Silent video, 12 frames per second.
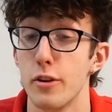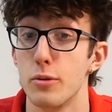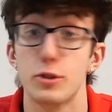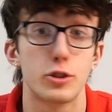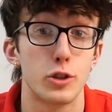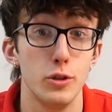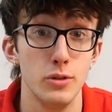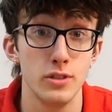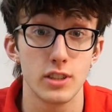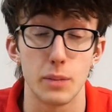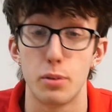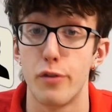you're a
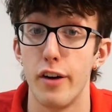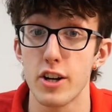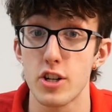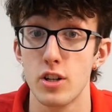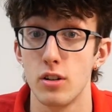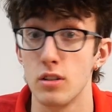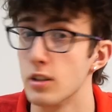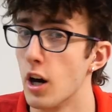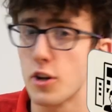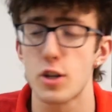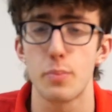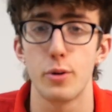student, a professional, an
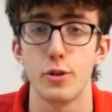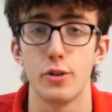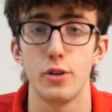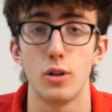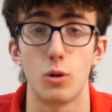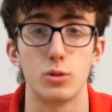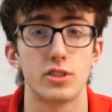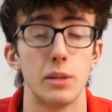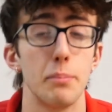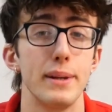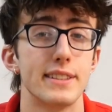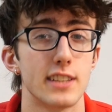entrepreneur, or
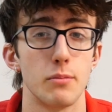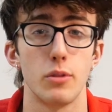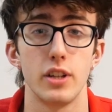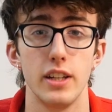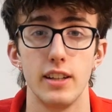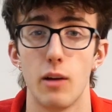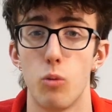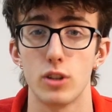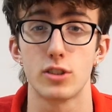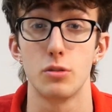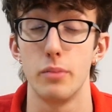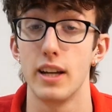simply somebody that
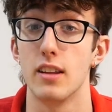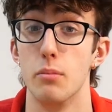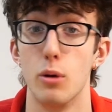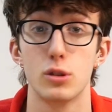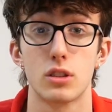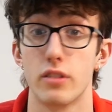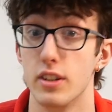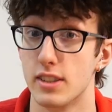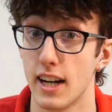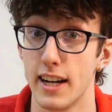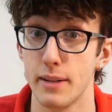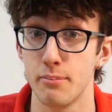wants to make the most of their
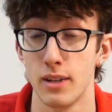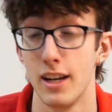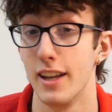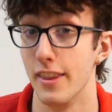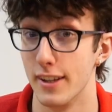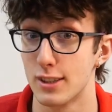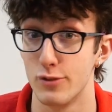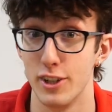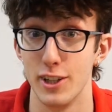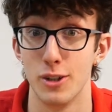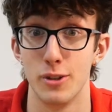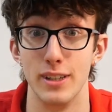time, this
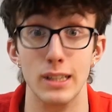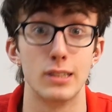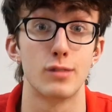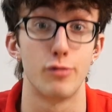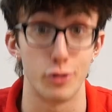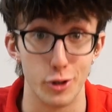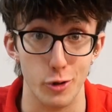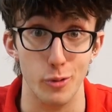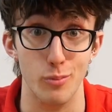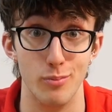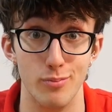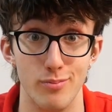video is for
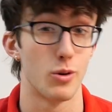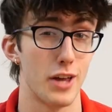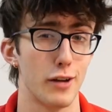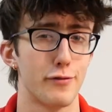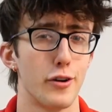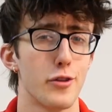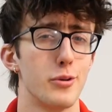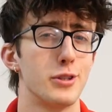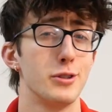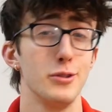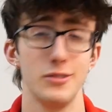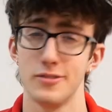you. So without further
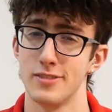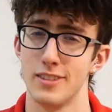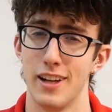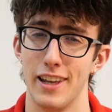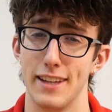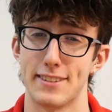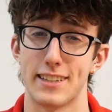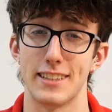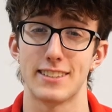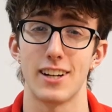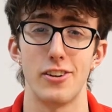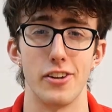ado, let's
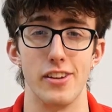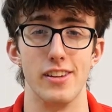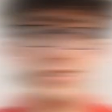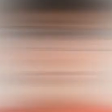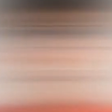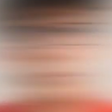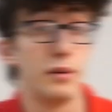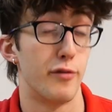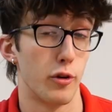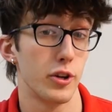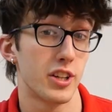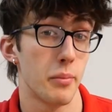get started.
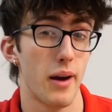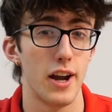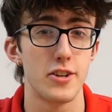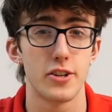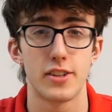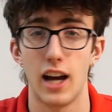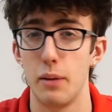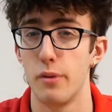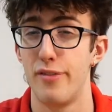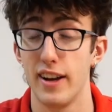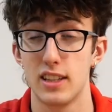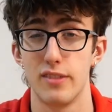Before you can manage your time
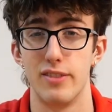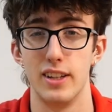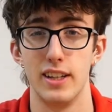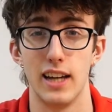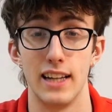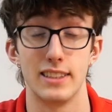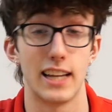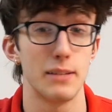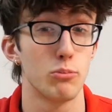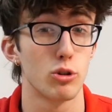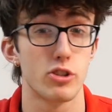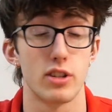effectively and
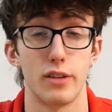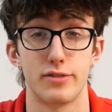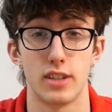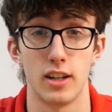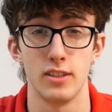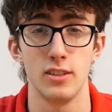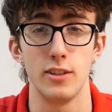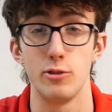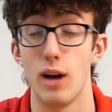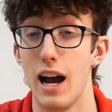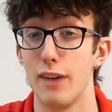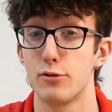get more stuff done,
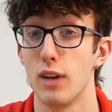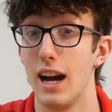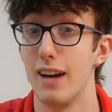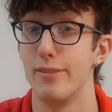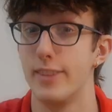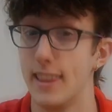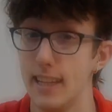you have to have